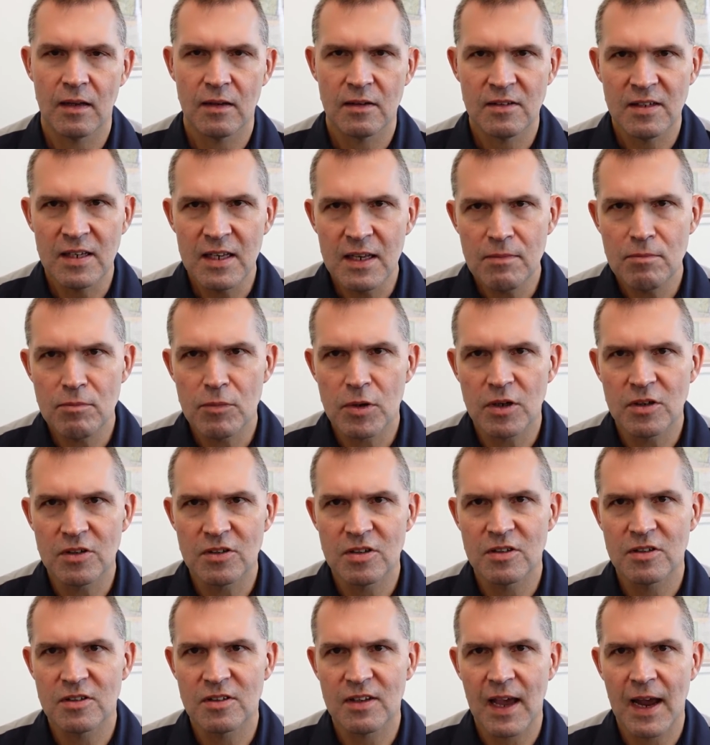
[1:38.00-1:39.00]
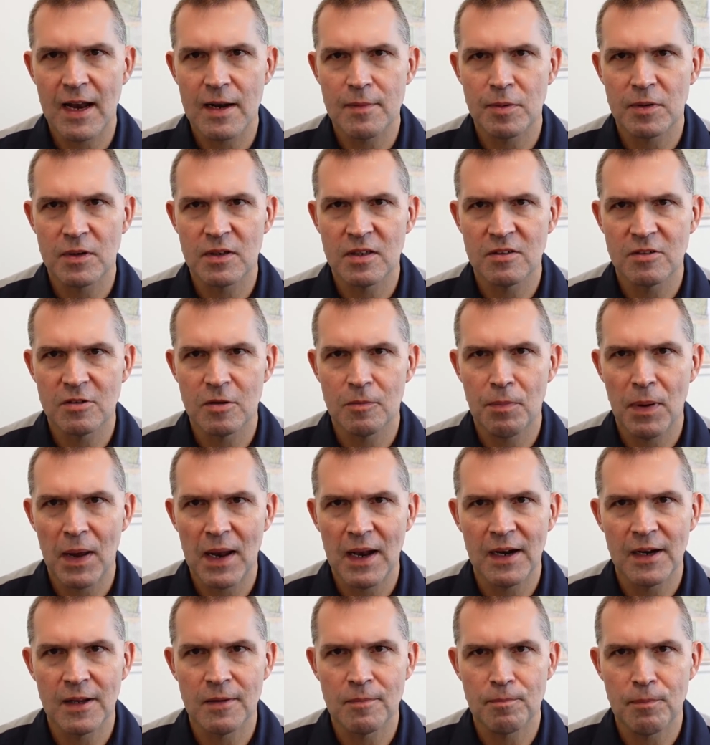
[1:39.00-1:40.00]
Team Merchants kind of
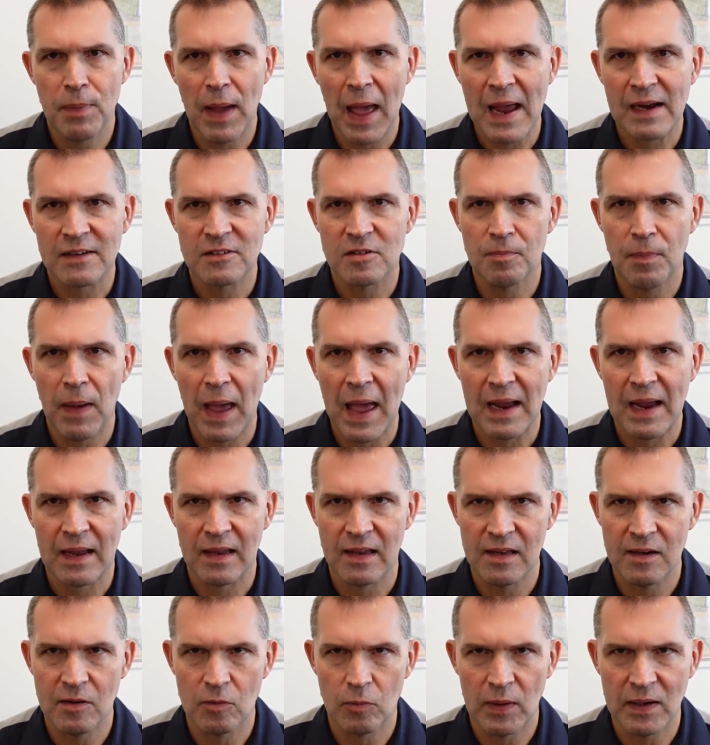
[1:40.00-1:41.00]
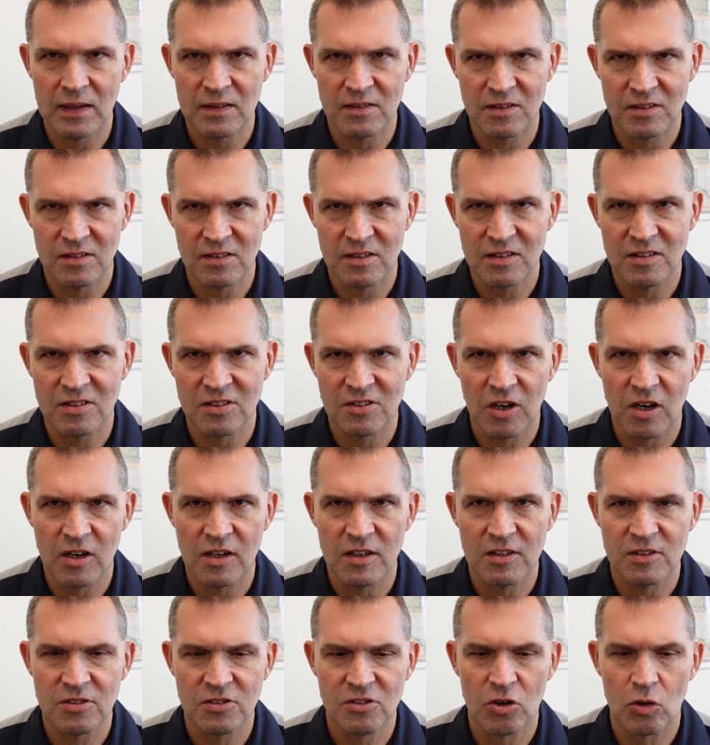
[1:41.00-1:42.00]
participated in back-to-back key races. He
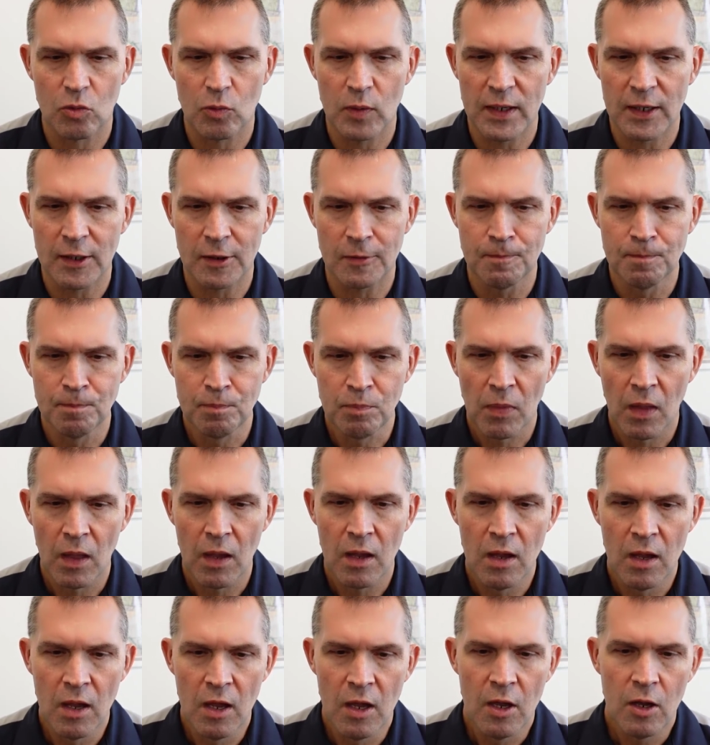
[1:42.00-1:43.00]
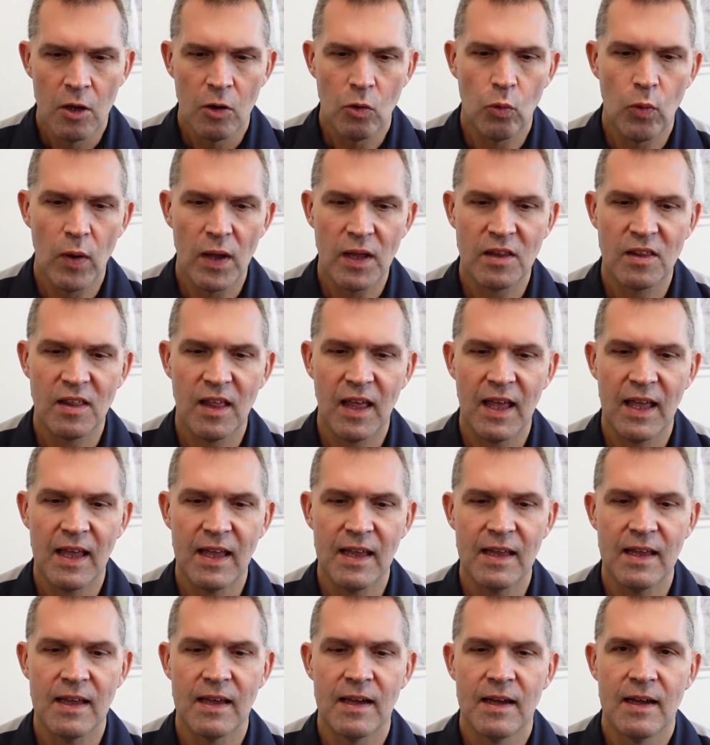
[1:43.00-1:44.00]
started his career with
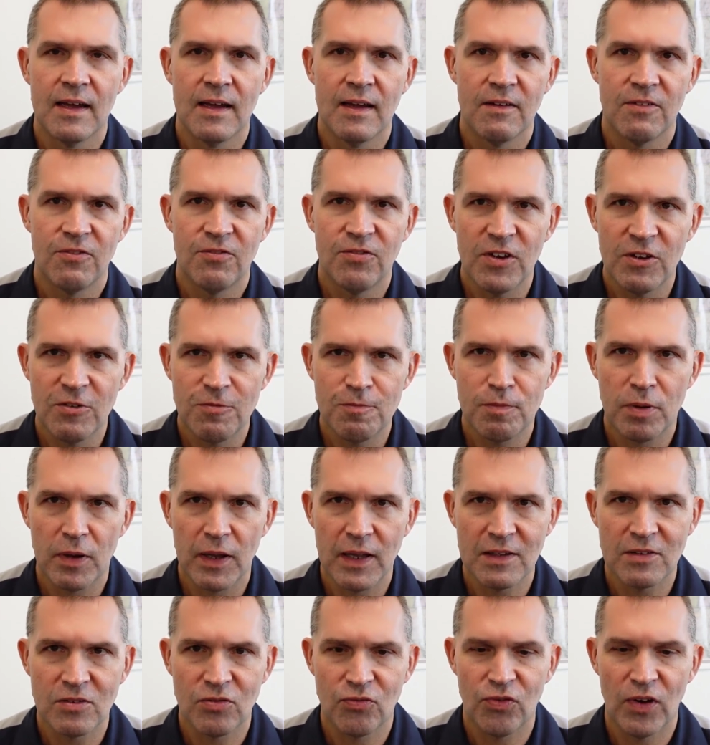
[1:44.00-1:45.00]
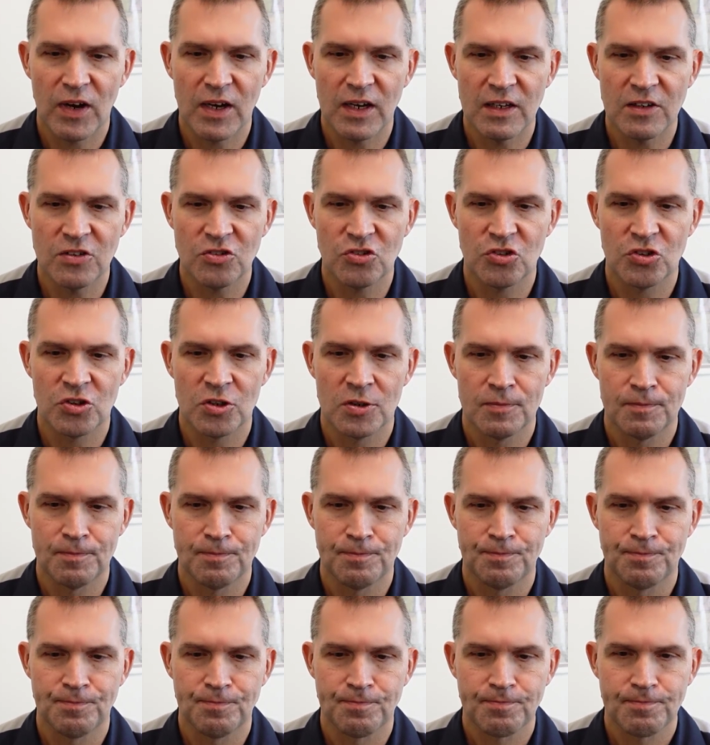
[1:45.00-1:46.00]
a fifth place finish,
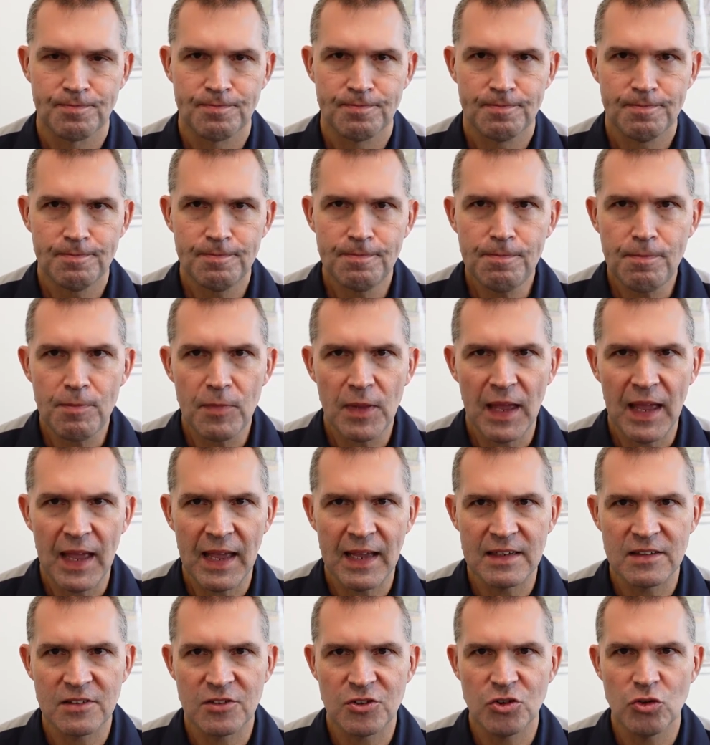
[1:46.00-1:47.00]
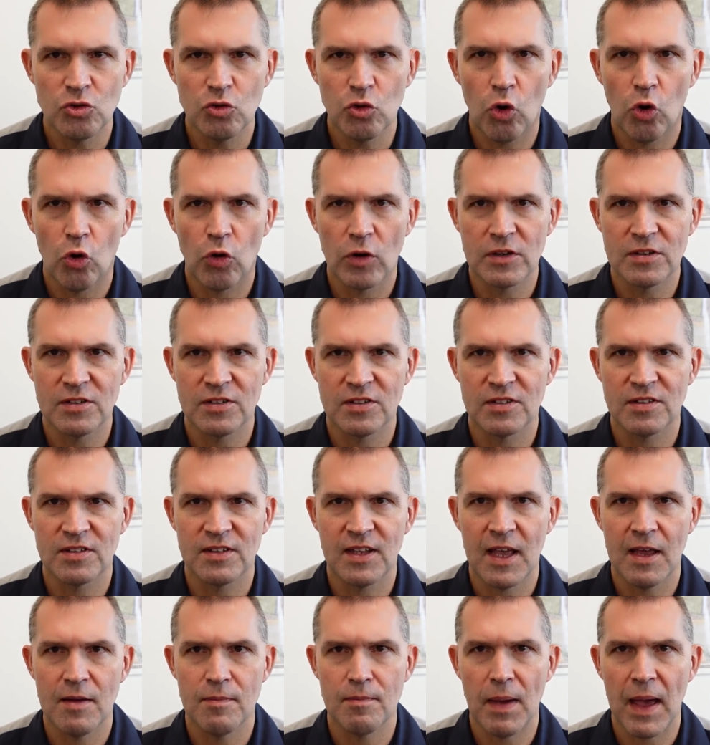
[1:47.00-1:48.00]
and two horses
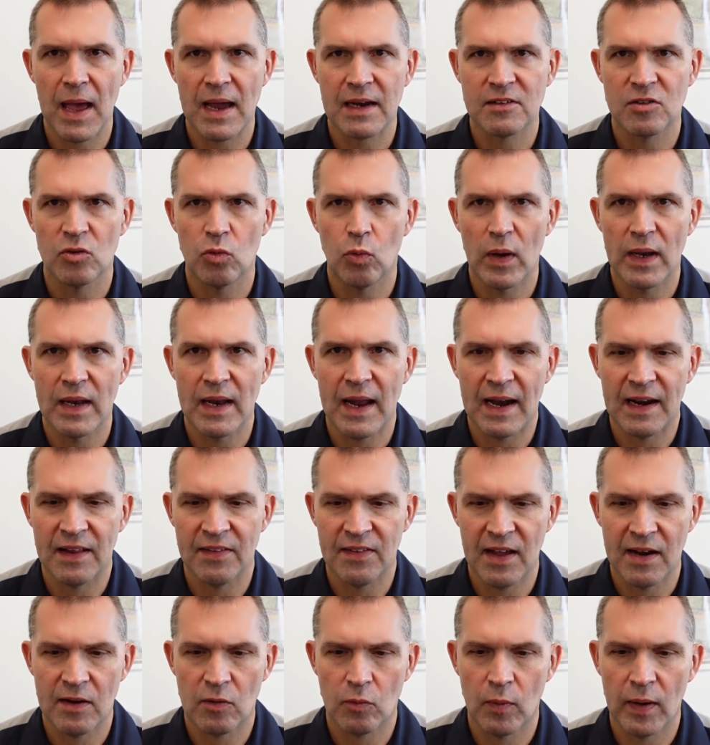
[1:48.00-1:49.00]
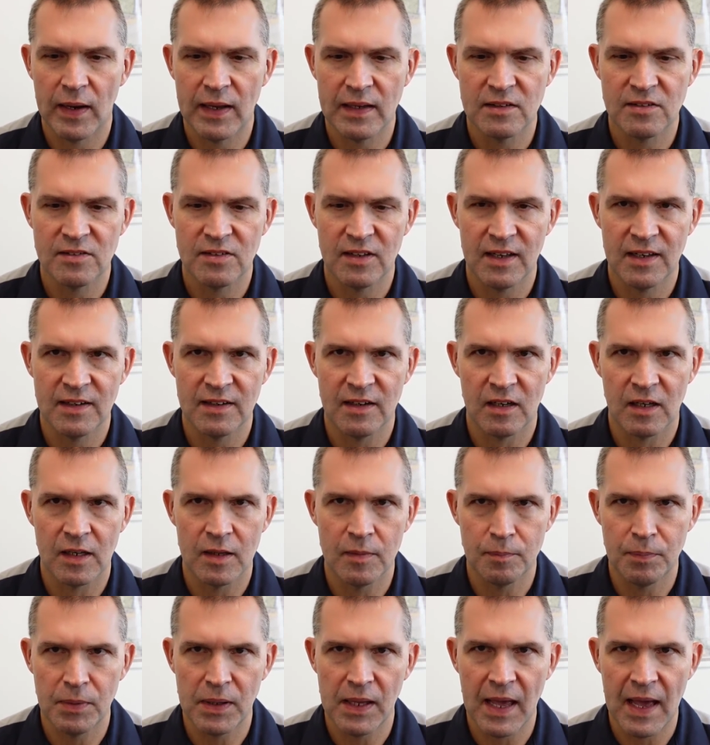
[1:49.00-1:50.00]
came back to win out of that race in
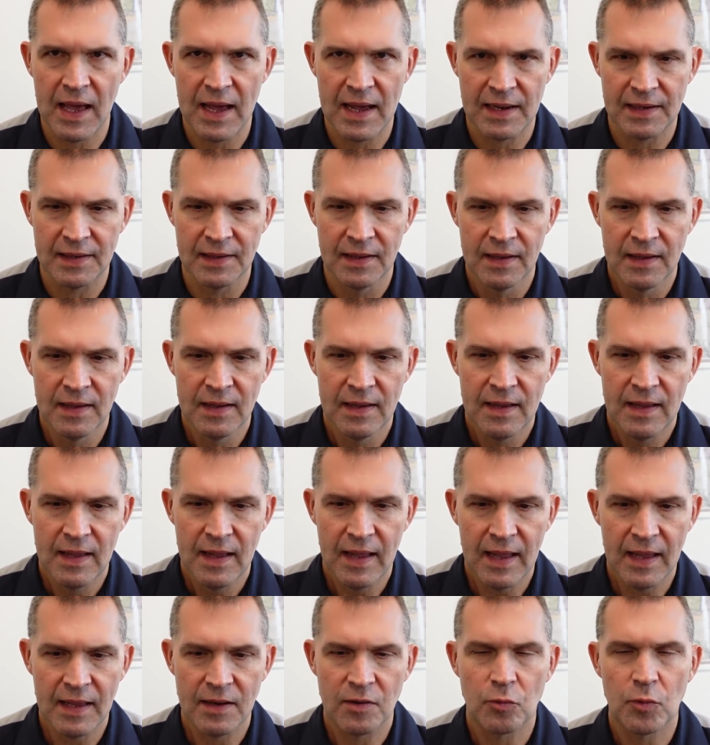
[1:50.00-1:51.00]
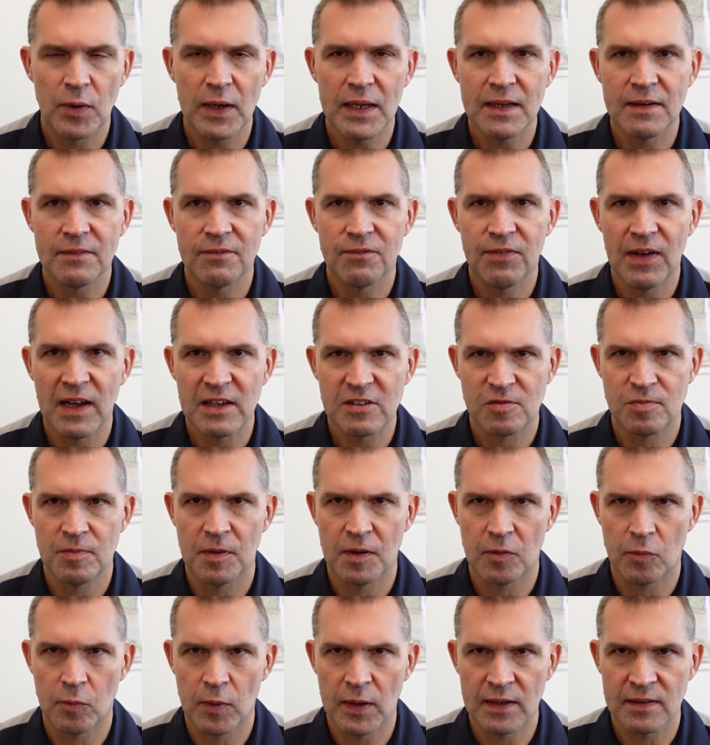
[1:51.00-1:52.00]
Olympiad and
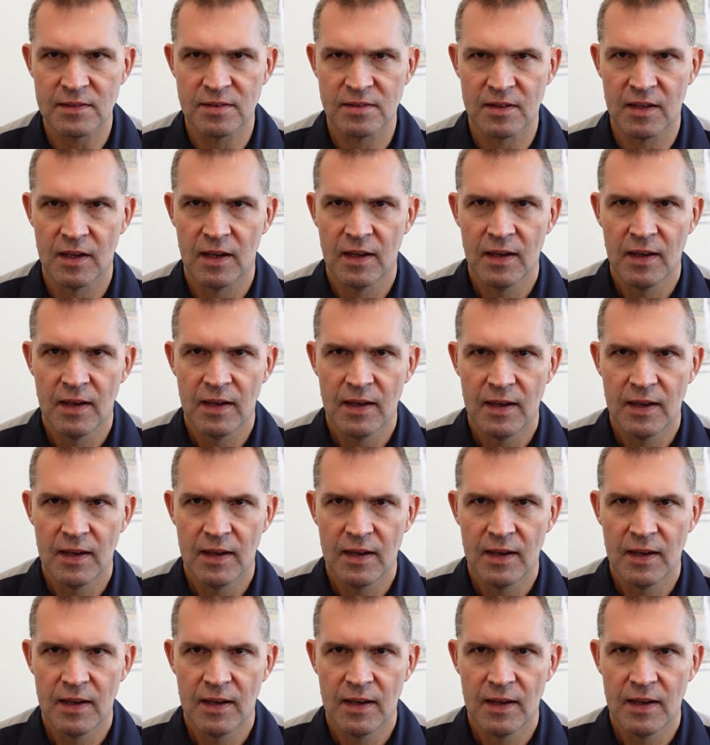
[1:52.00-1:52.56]
Reinvestment Risk.